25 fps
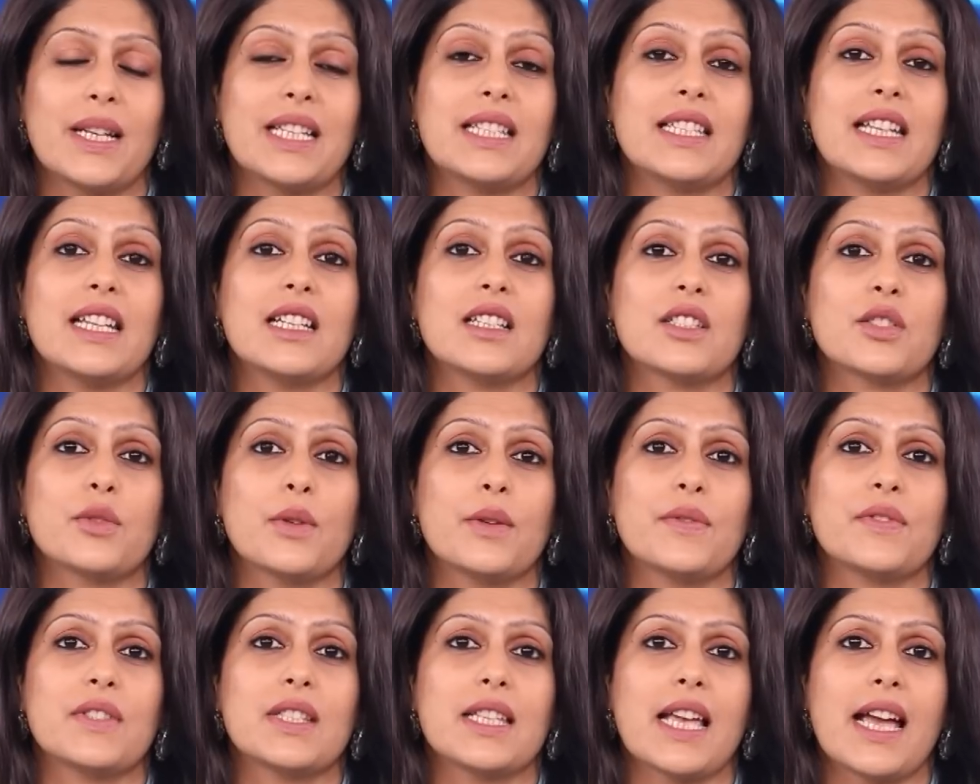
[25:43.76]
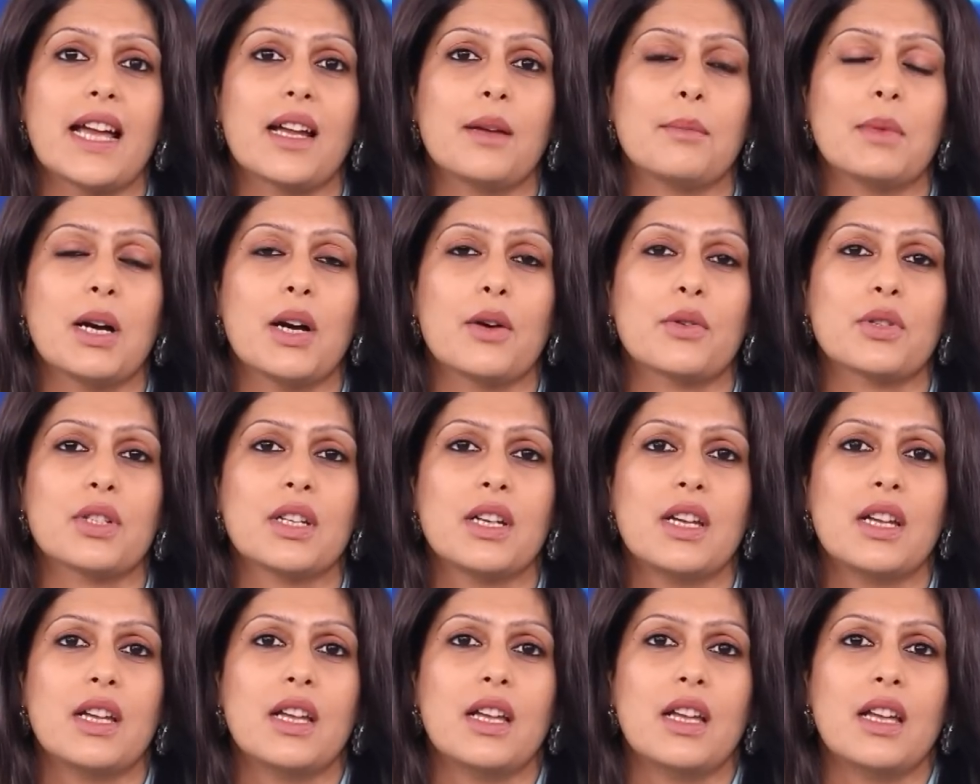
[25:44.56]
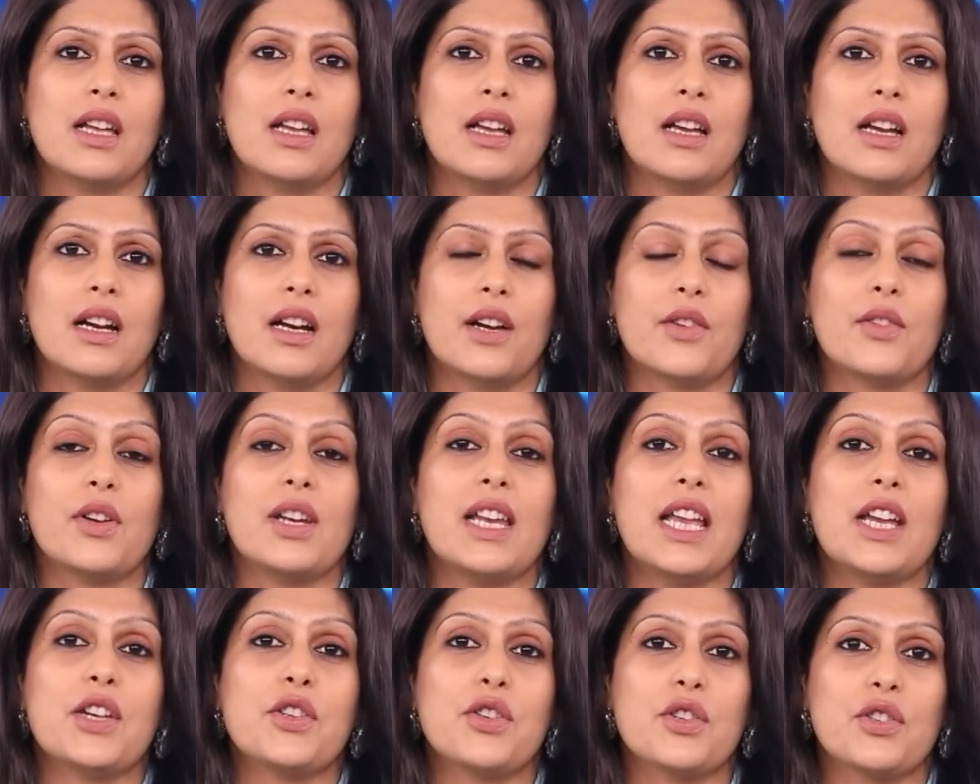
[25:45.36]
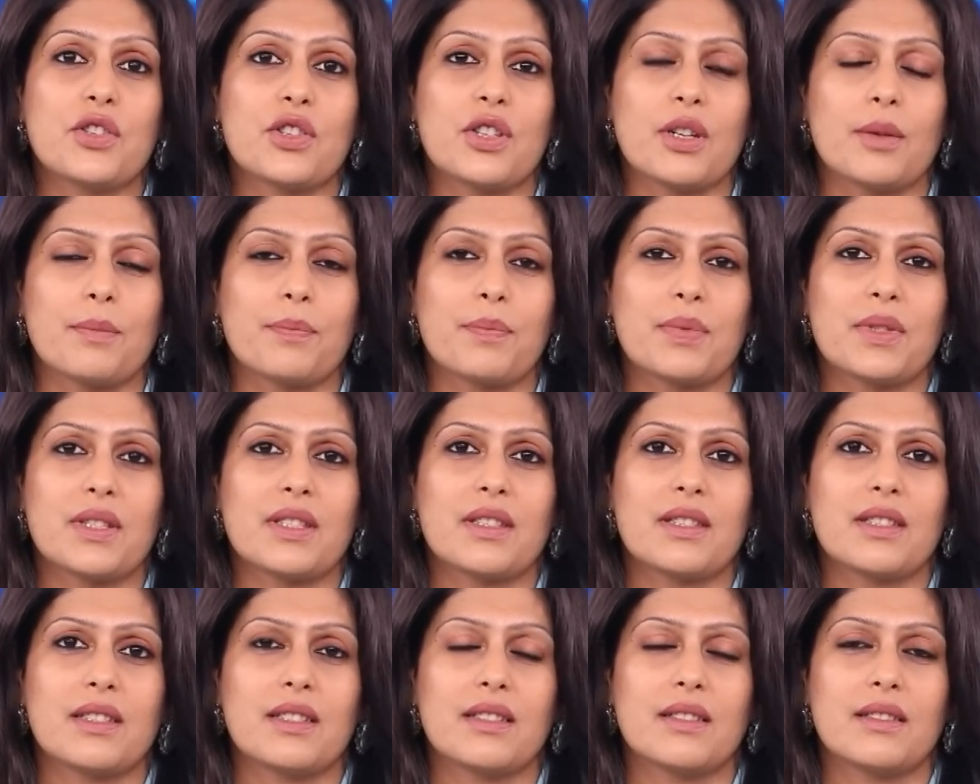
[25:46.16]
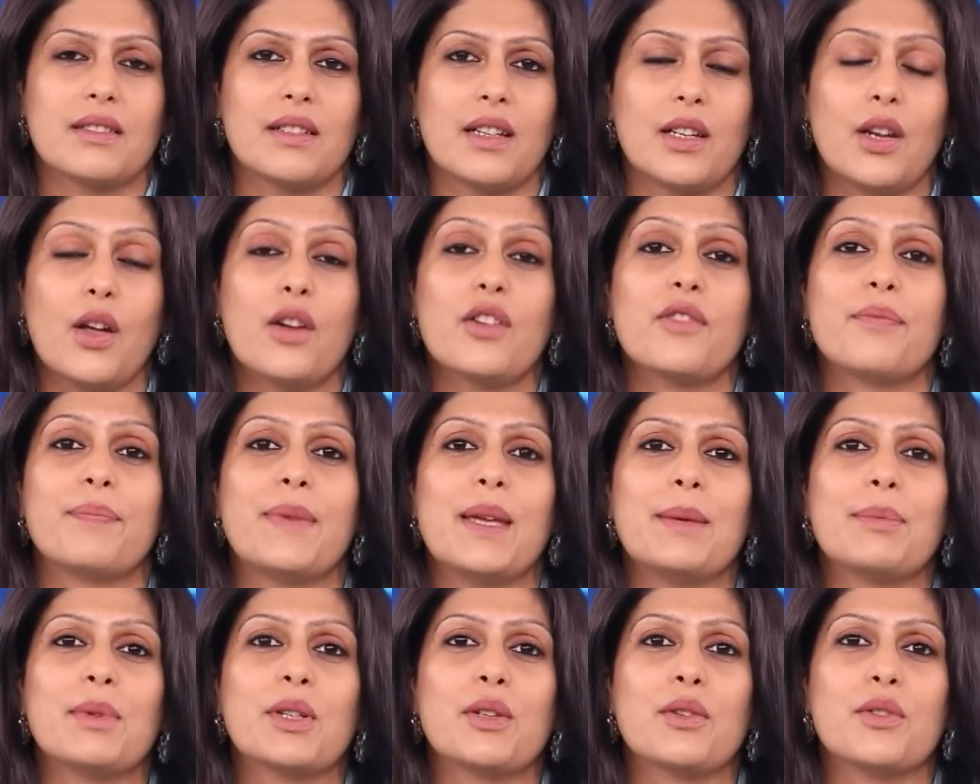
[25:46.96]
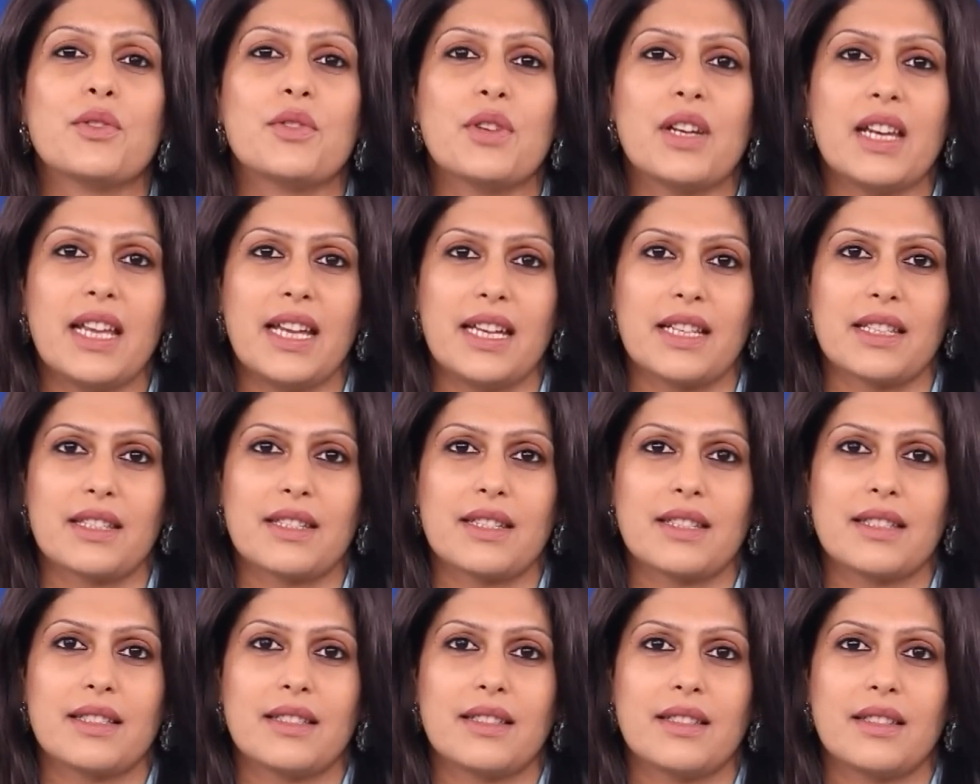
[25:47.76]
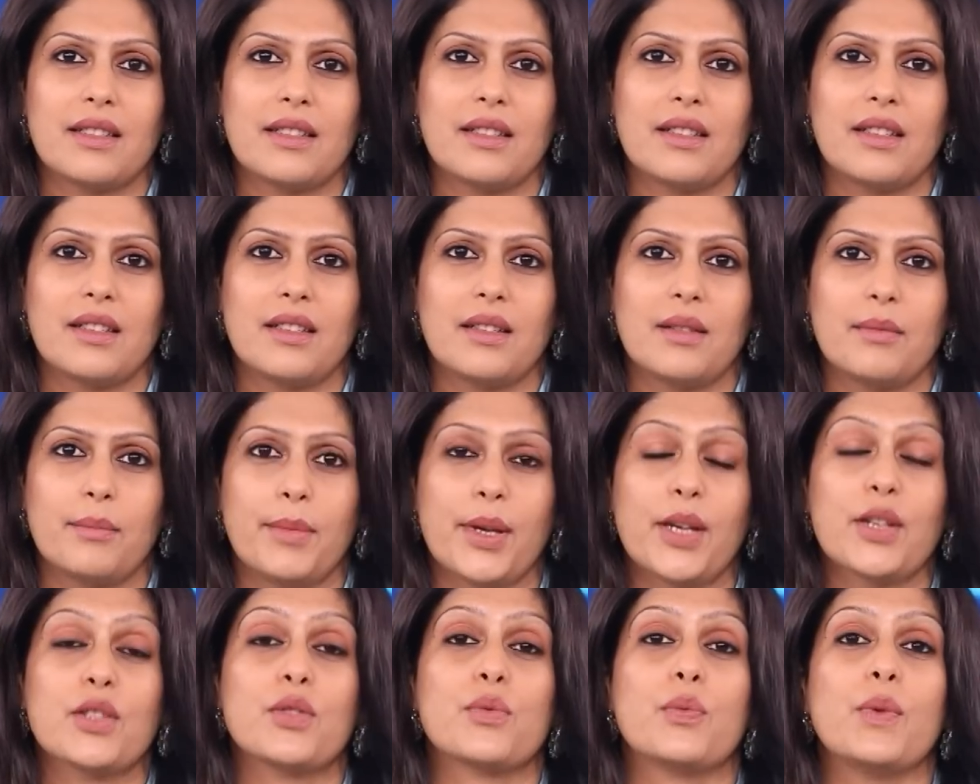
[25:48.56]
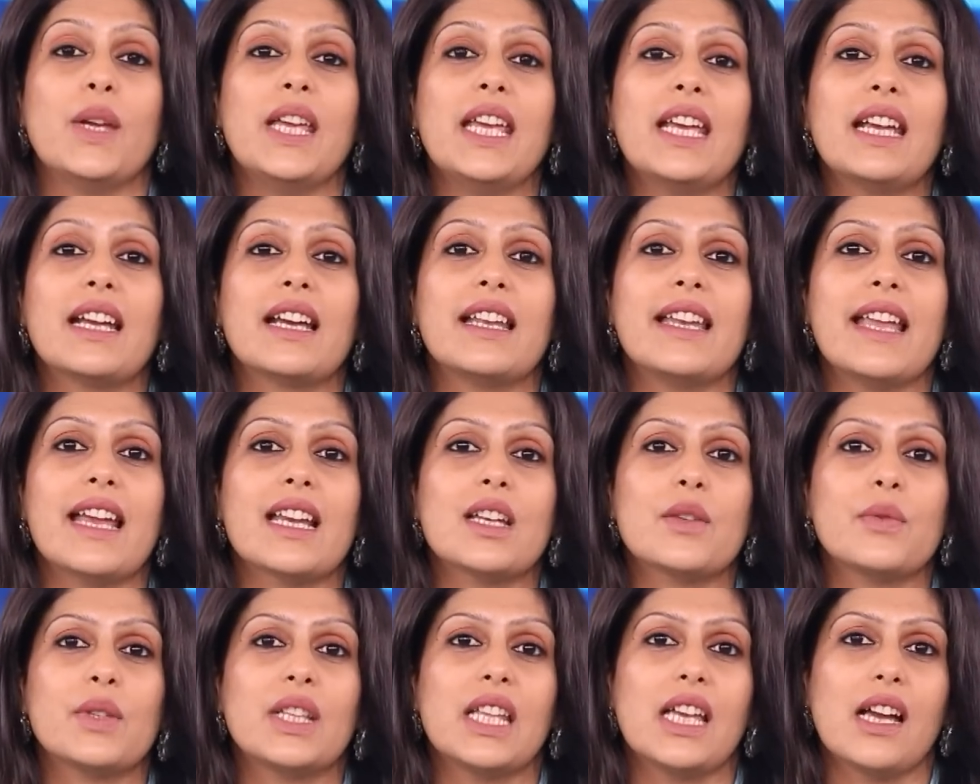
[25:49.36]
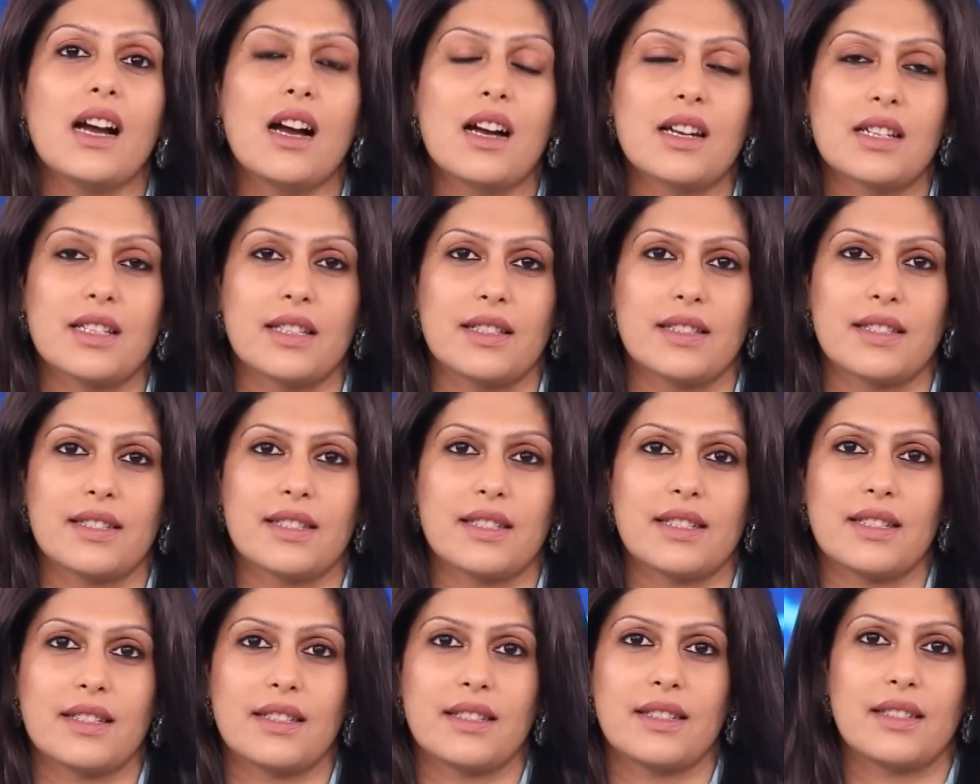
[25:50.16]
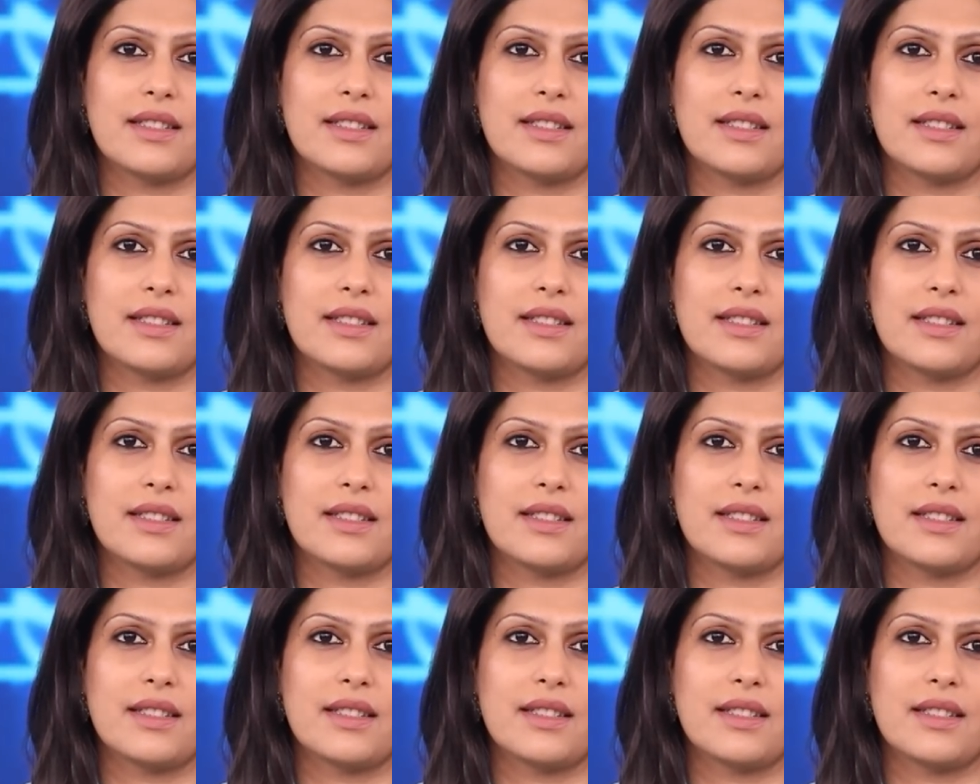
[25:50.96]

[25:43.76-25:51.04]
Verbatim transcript: when Taylor Swift sang about her relationships, a lot of people could relate. Because we connect with the artist